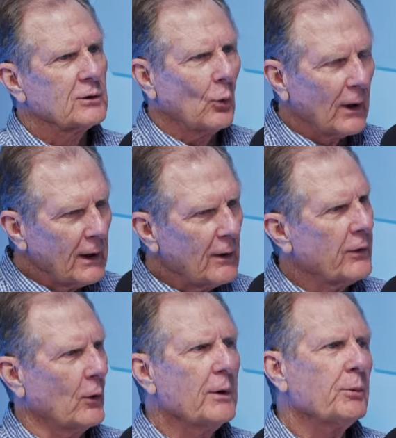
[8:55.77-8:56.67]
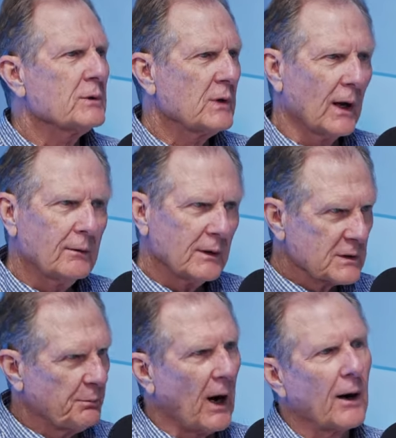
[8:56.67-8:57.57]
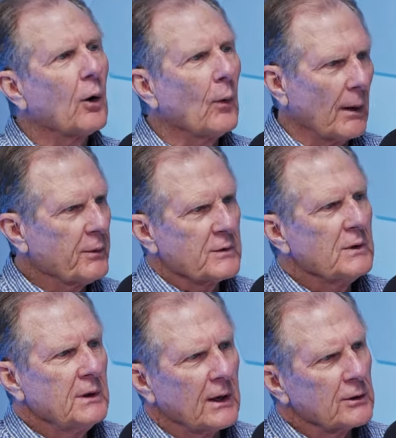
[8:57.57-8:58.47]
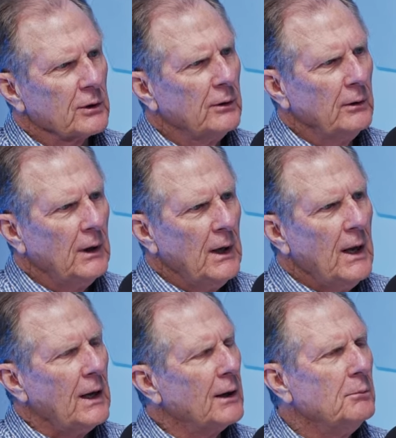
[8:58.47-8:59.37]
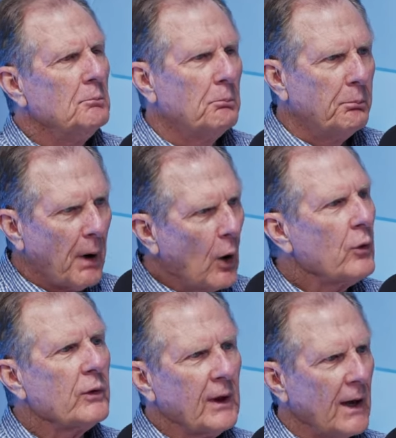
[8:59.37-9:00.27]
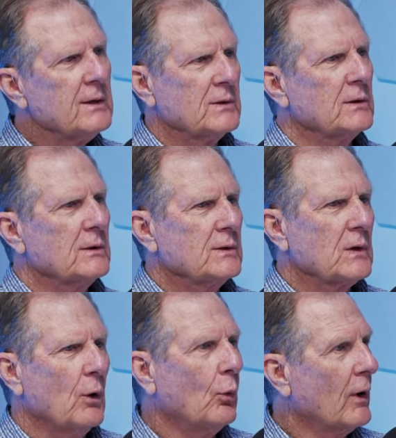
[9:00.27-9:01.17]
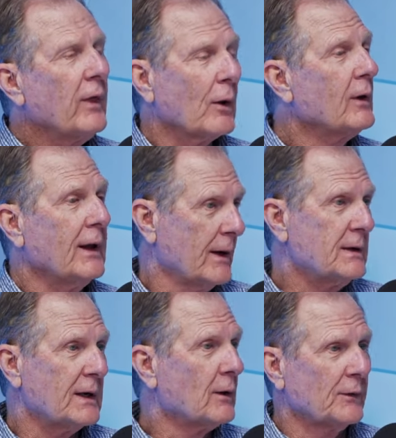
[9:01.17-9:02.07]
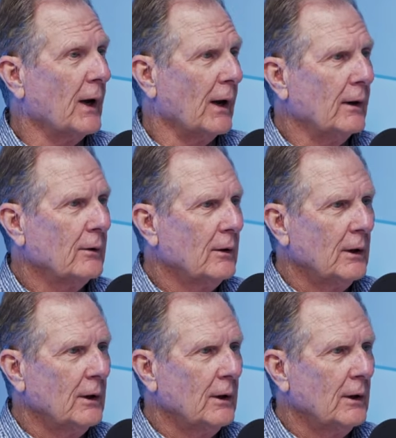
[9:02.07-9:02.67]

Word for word: 20 to 30% is buyer representation. Okay. In both cases, we're there to get a deal done. Right.